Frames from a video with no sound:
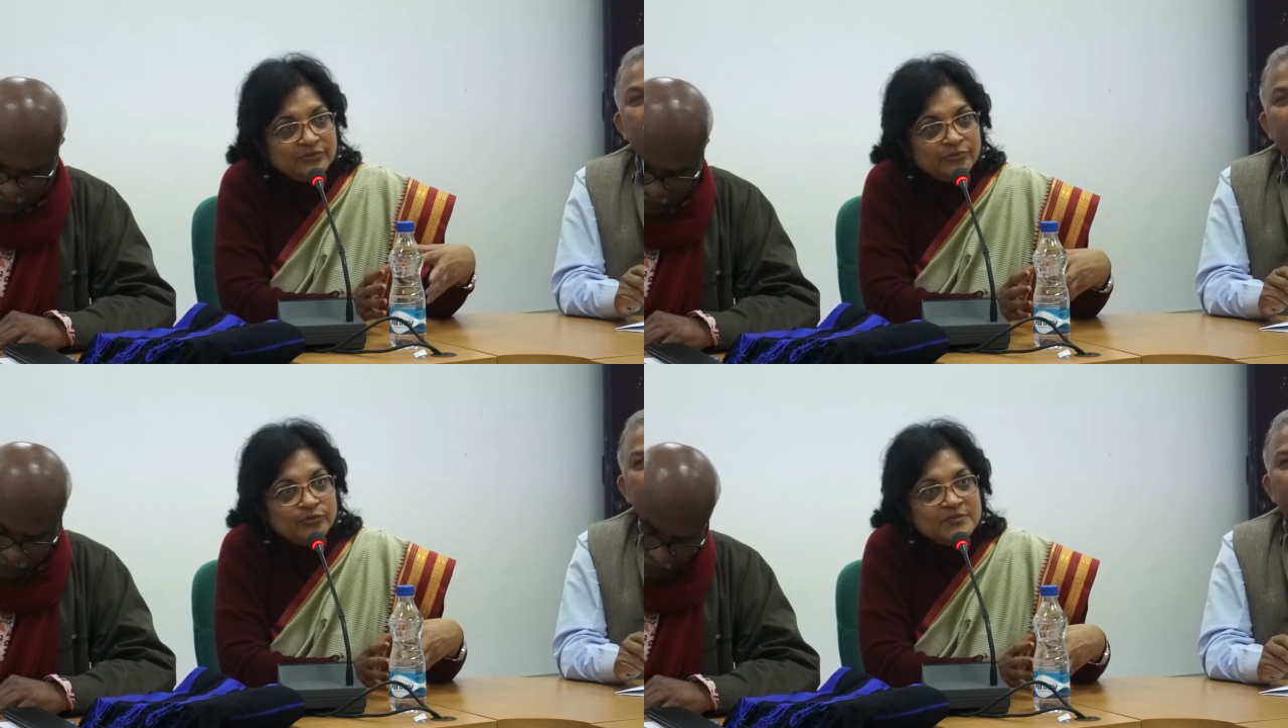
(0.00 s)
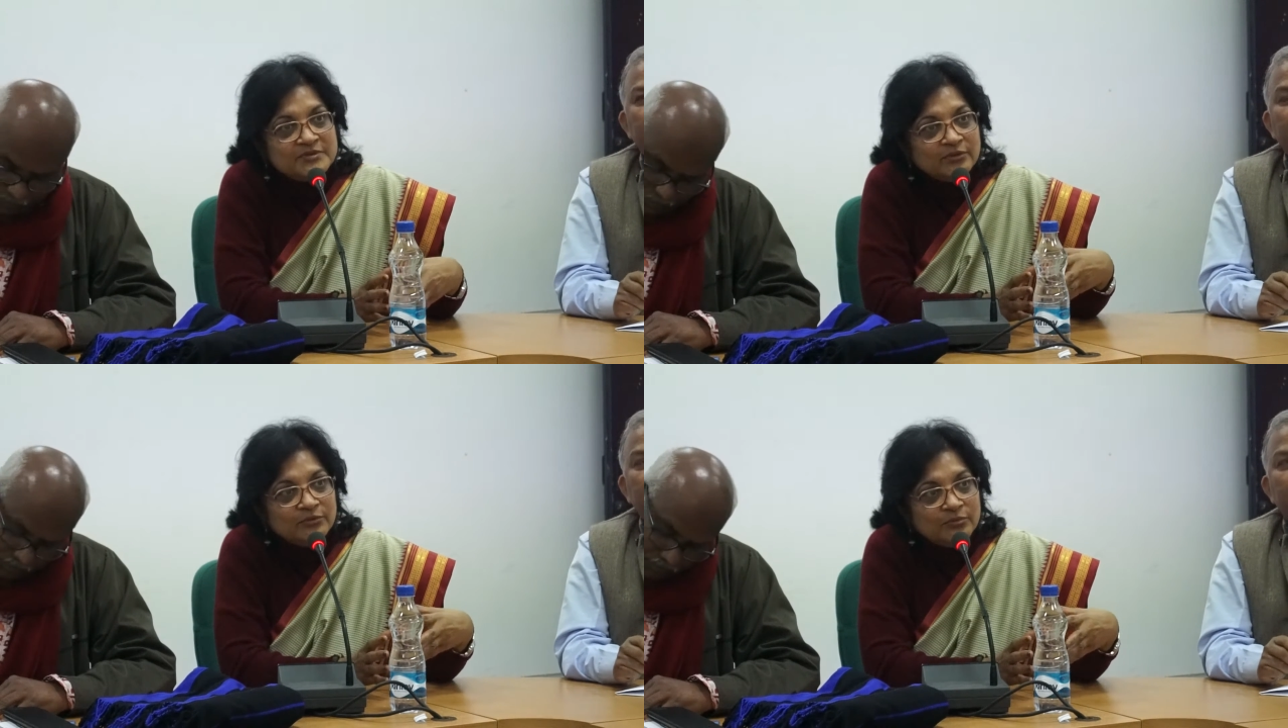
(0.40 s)
groups,
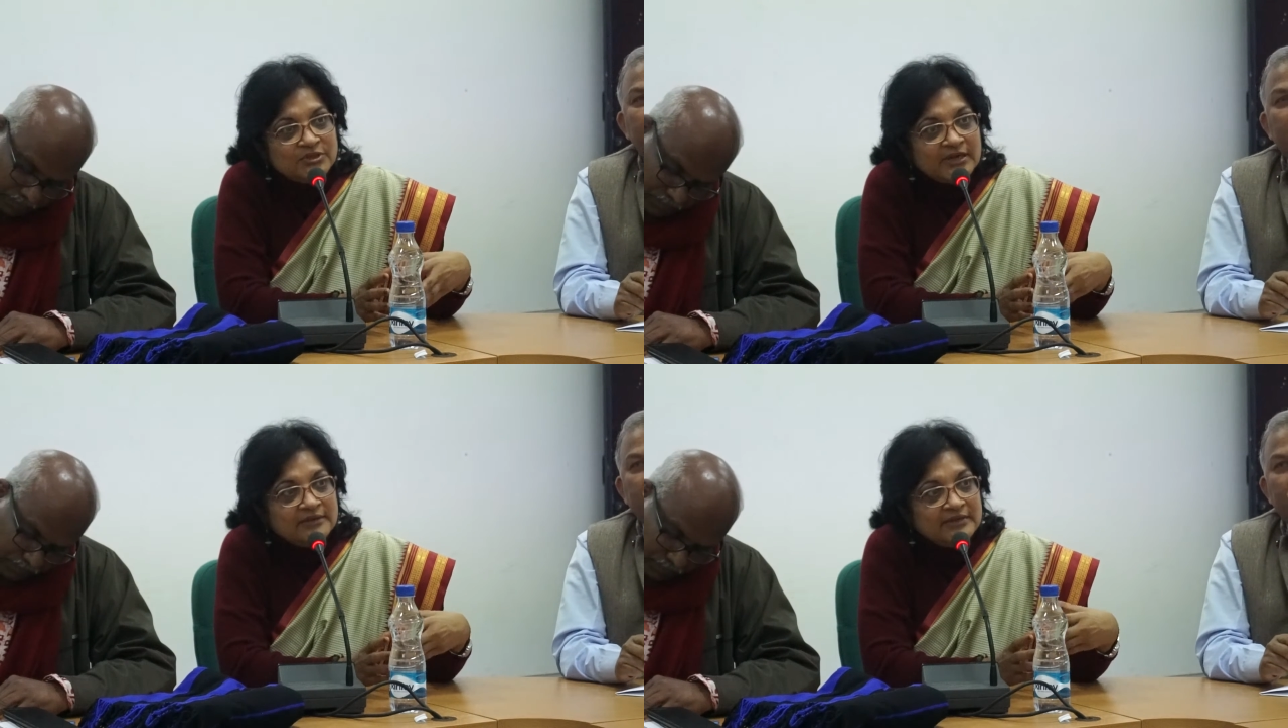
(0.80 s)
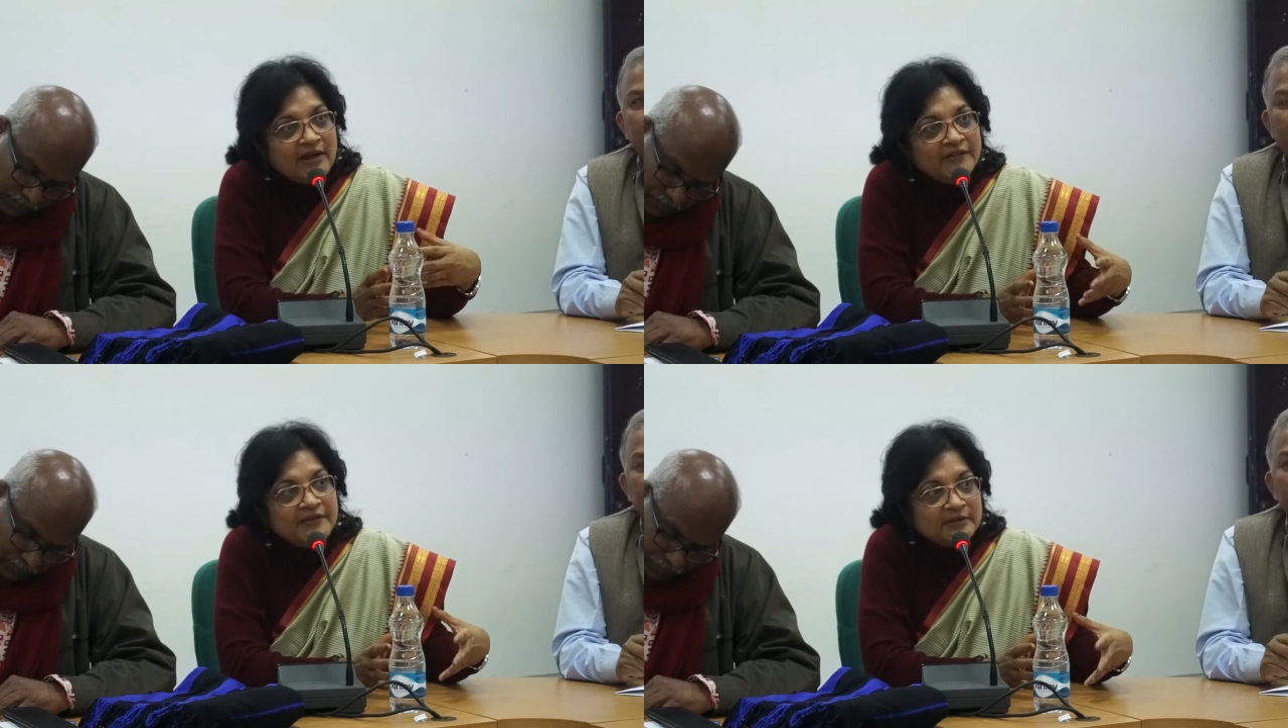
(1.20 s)
which are the
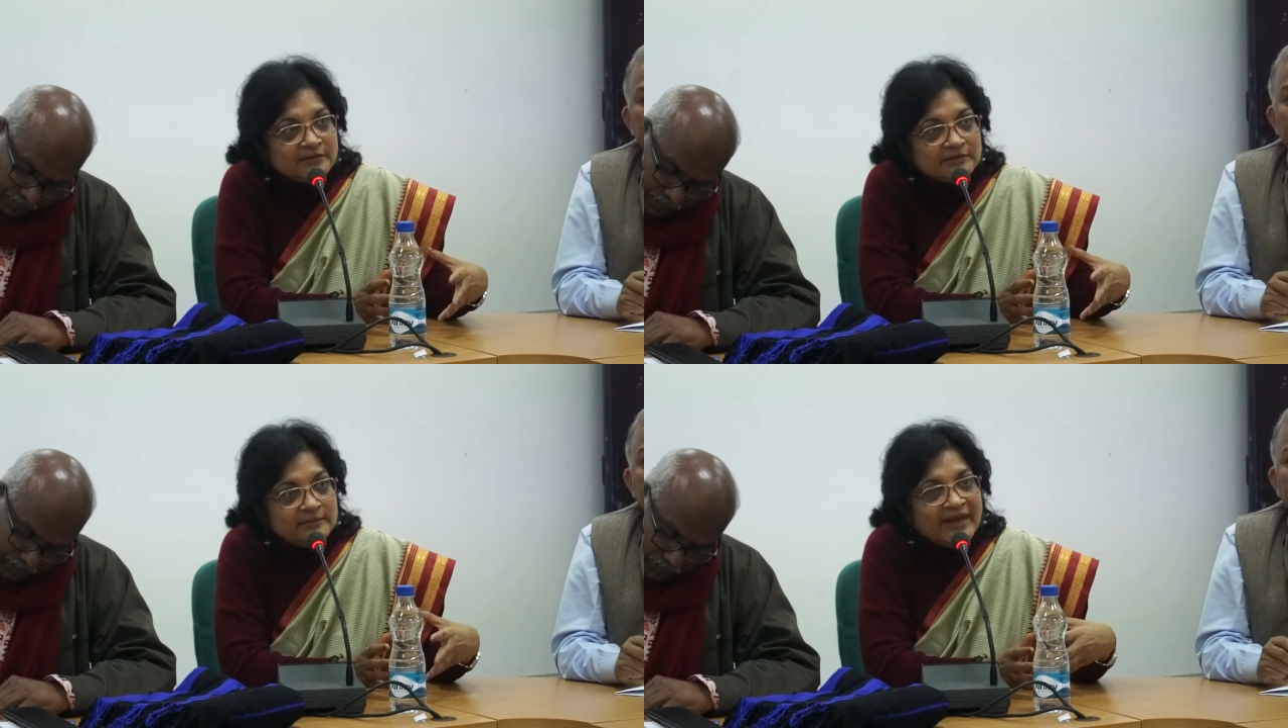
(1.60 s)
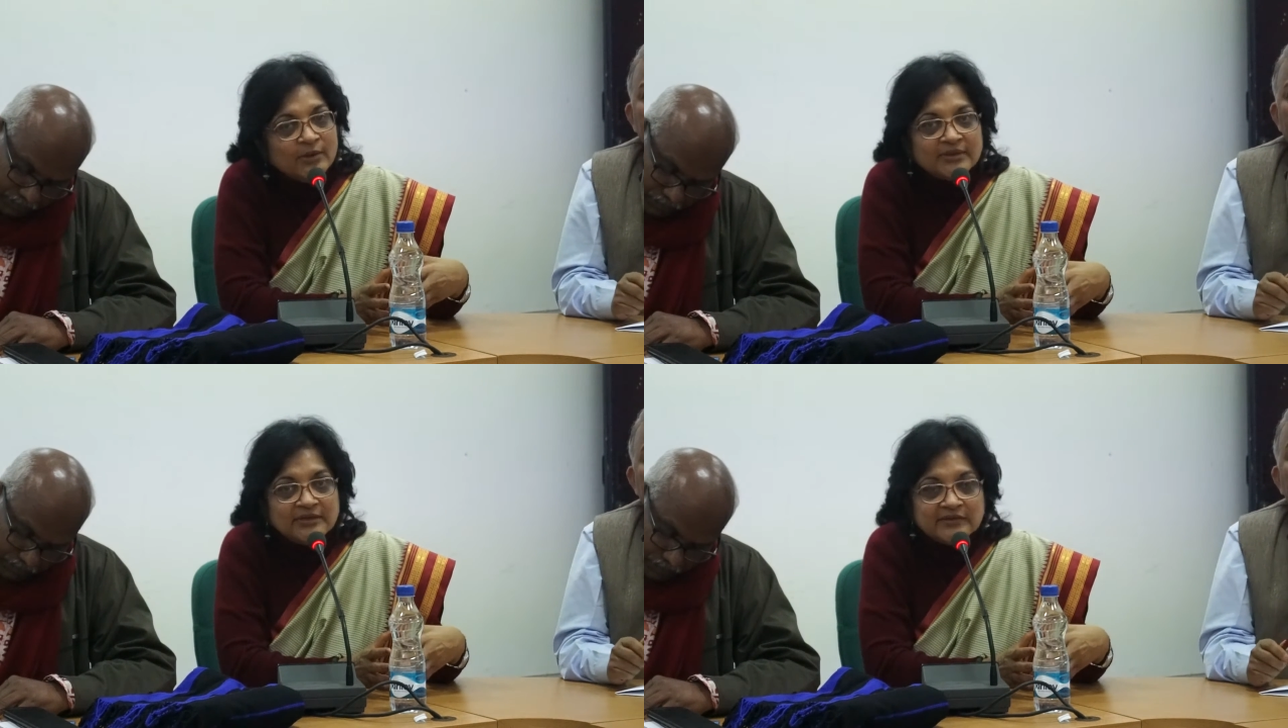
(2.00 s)
other backward